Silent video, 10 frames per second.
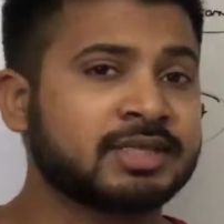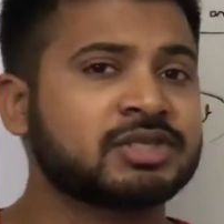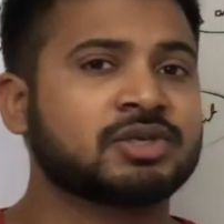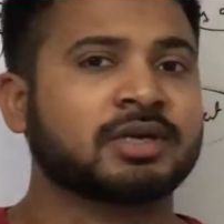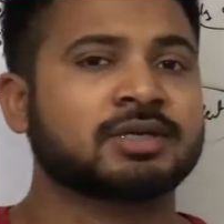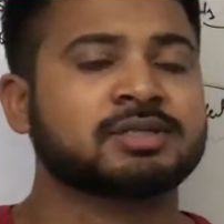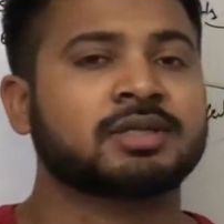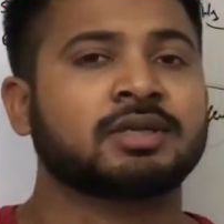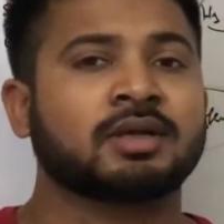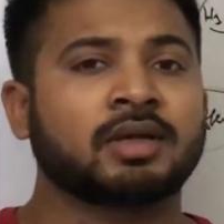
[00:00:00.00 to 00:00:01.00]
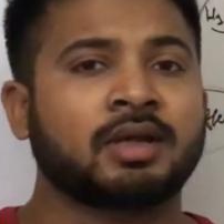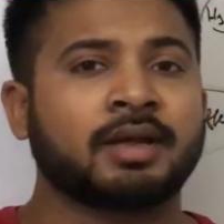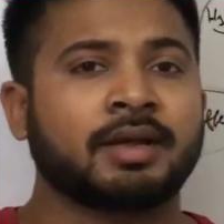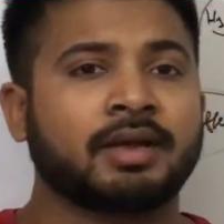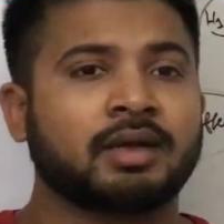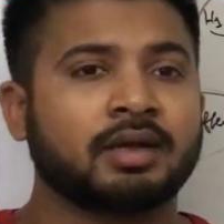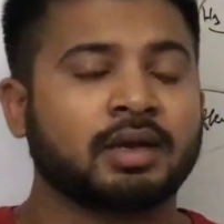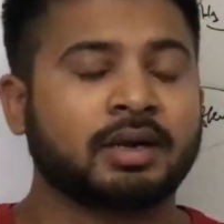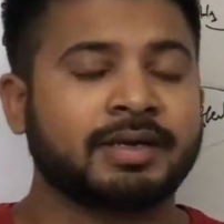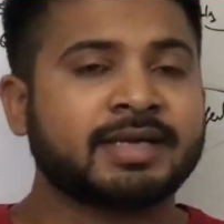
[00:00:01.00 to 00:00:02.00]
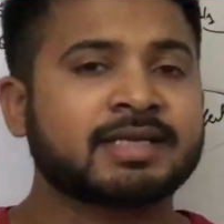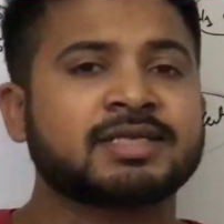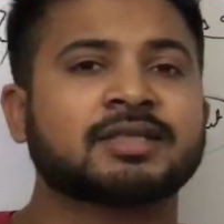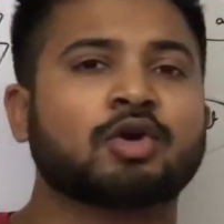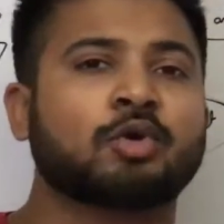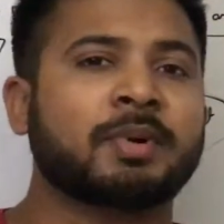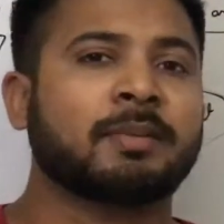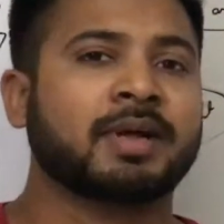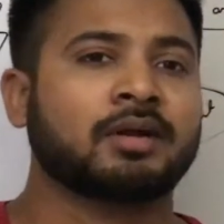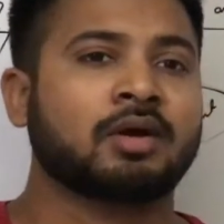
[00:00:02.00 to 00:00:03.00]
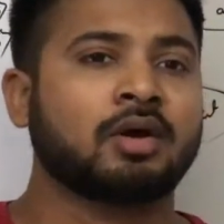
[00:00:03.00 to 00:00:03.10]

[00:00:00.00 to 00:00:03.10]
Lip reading: this drug is the decreasing the dopamine,